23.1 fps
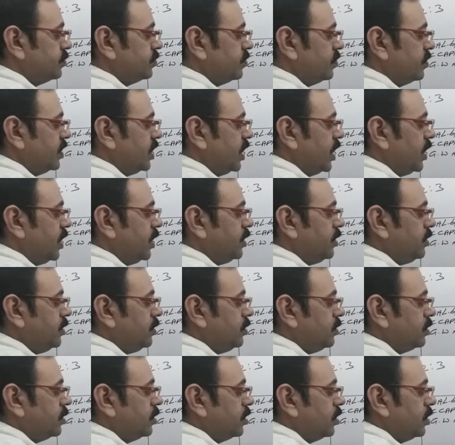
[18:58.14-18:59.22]

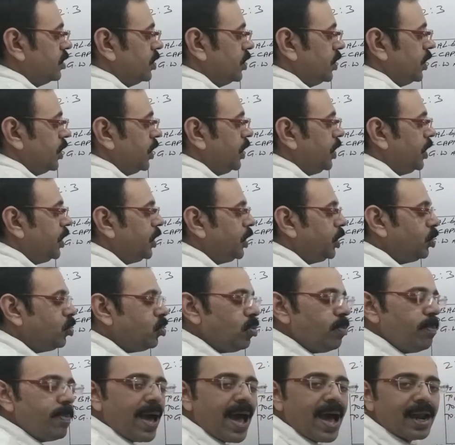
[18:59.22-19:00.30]
Then in
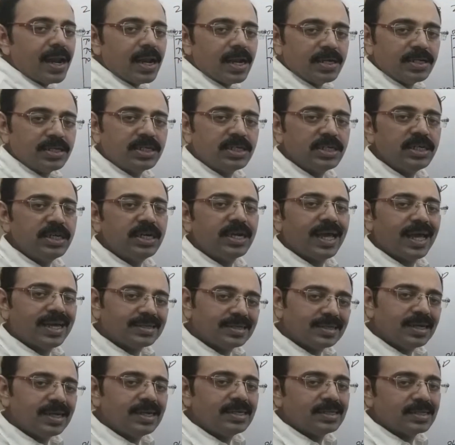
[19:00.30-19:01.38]
new balance sheet
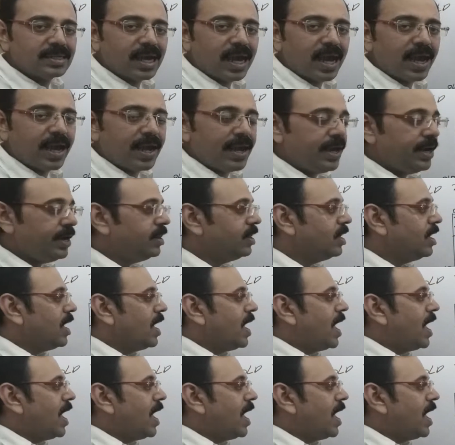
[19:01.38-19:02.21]
asset side,